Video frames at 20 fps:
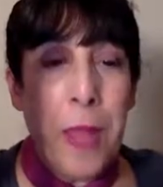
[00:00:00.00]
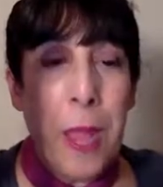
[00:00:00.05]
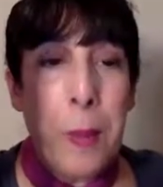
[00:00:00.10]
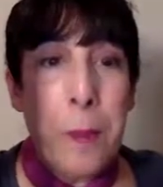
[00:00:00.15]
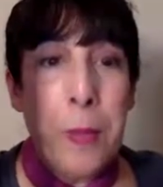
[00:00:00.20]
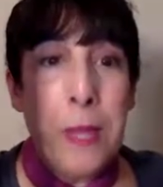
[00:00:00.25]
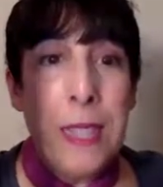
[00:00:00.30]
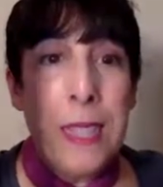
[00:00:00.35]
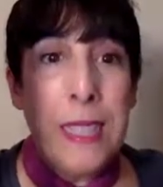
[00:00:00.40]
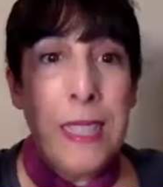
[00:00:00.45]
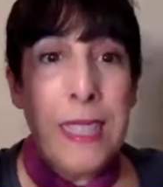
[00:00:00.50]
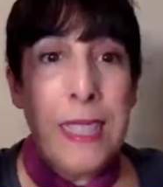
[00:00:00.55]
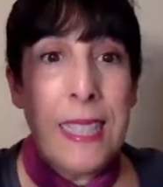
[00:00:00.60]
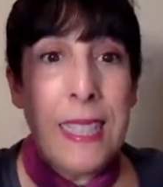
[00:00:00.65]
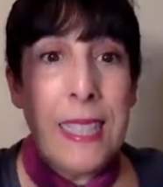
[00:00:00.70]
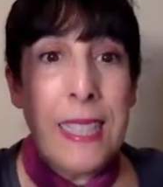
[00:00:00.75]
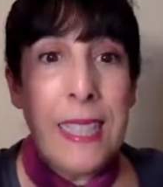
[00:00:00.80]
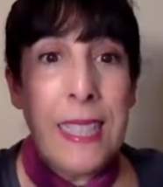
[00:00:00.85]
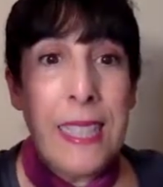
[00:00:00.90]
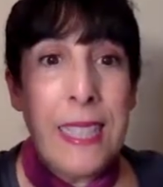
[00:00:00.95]
I'm going to
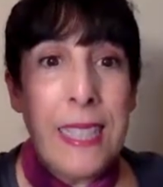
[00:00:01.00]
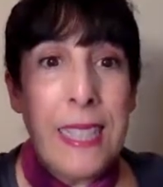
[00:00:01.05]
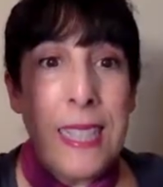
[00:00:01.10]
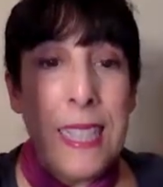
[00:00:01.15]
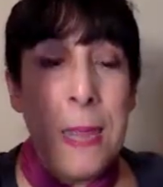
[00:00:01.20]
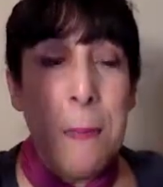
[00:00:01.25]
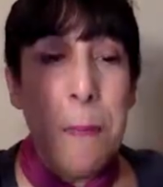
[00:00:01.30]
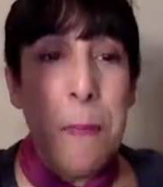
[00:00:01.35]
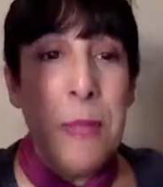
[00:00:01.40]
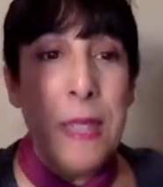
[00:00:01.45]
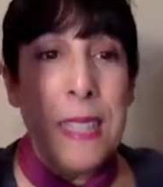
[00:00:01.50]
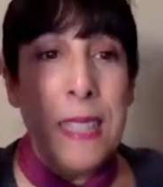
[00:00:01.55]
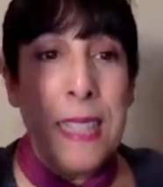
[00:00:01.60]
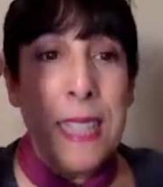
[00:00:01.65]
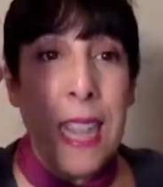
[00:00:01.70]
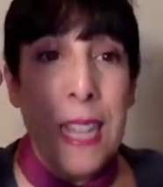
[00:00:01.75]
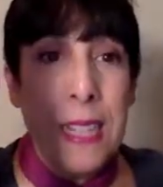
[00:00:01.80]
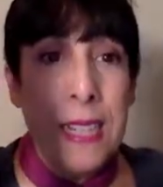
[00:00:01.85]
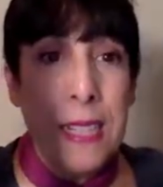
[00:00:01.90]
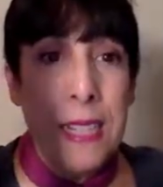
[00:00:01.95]
slip the
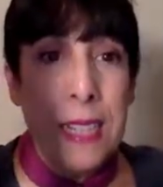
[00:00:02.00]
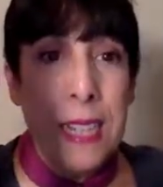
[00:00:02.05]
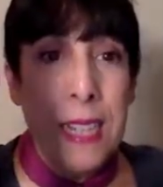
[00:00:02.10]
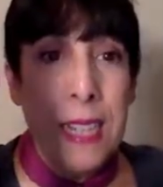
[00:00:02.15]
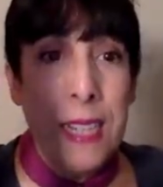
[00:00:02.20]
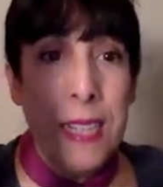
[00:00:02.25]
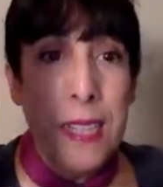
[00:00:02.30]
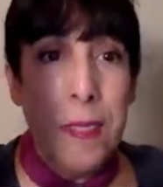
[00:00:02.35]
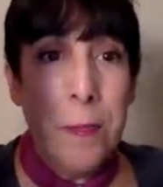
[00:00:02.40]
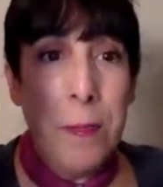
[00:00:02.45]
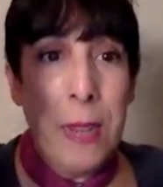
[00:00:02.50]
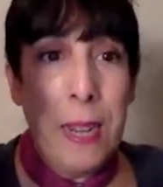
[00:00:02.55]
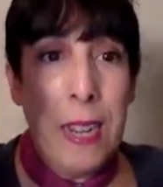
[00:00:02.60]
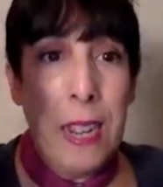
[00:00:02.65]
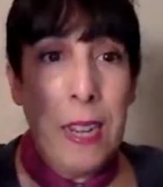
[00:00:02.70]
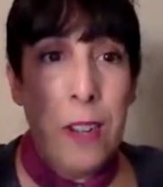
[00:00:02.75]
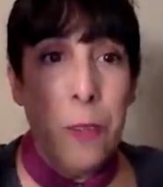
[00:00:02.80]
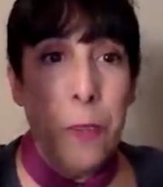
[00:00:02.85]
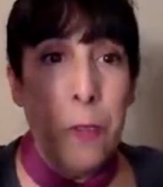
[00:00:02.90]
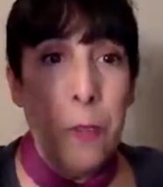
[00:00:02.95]
skeleton made
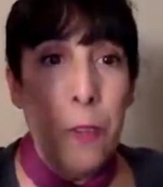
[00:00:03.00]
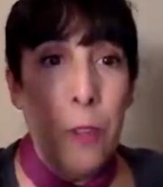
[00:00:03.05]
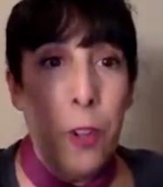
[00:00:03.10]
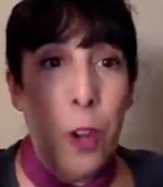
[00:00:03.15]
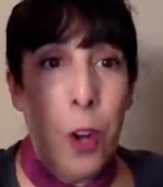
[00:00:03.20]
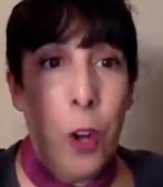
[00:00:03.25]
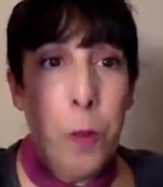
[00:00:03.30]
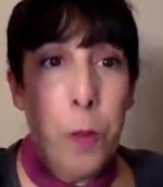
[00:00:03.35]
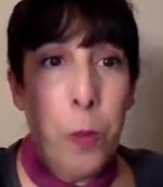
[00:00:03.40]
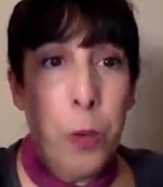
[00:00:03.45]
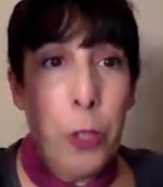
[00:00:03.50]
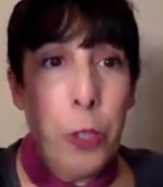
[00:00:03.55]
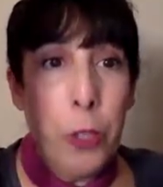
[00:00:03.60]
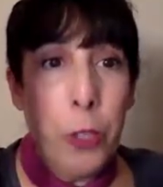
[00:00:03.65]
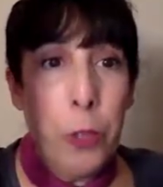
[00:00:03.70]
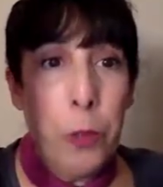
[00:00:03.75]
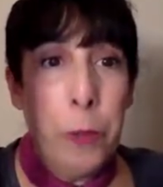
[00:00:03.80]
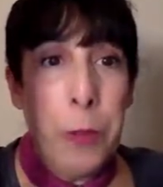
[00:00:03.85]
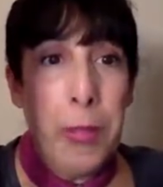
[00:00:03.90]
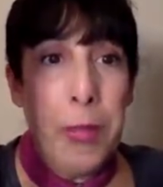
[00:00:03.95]
out of cardboard
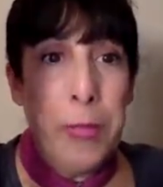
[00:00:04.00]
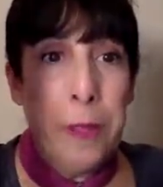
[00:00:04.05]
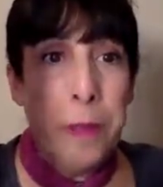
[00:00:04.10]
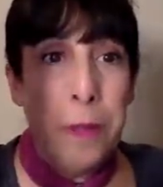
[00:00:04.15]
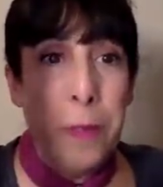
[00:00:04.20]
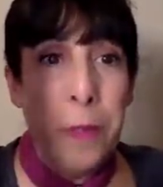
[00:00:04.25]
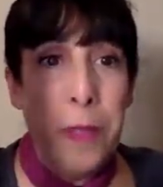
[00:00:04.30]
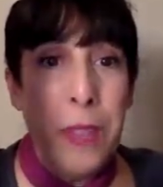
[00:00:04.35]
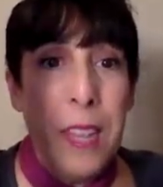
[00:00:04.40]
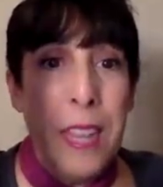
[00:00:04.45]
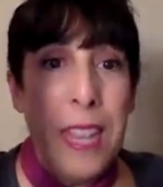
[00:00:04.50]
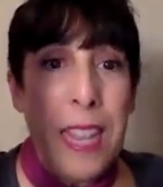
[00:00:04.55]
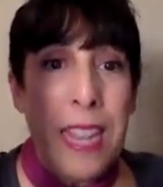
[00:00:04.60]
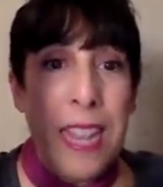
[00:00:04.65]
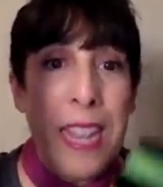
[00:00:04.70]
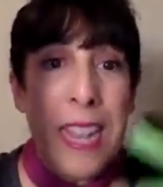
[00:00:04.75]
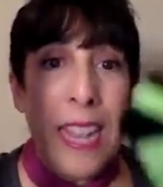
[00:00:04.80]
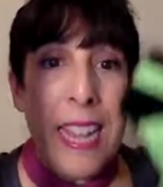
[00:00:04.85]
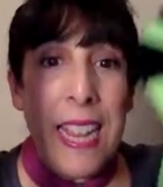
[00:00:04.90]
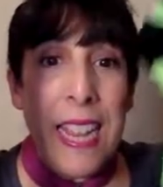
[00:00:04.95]
tubing
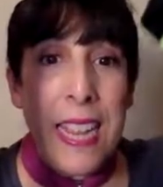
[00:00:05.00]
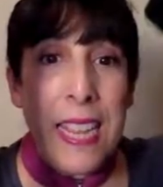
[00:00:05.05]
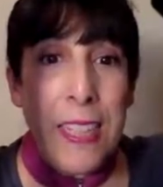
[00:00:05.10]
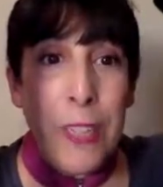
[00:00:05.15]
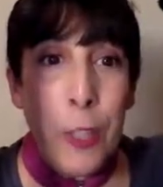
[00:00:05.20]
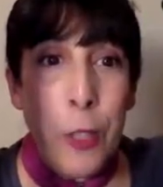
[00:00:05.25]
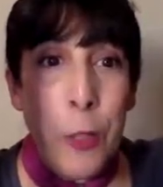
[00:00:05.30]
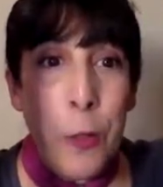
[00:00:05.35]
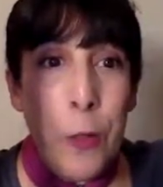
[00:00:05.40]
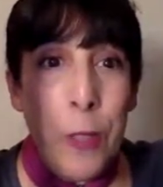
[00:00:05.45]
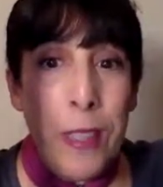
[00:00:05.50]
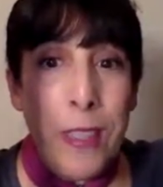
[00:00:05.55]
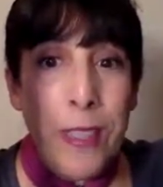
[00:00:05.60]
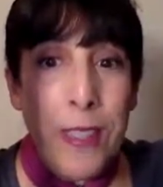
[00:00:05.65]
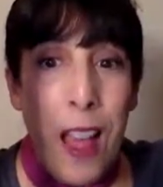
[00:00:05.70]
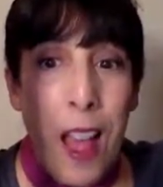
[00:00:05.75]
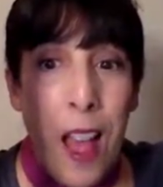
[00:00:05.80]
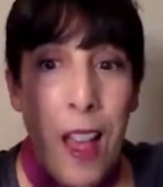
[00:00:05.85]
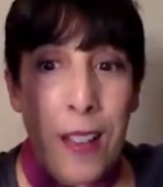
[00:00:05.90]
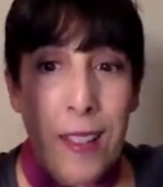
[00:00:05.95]
into the
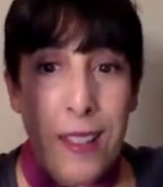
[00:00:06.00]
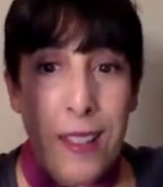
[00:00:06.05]
sock.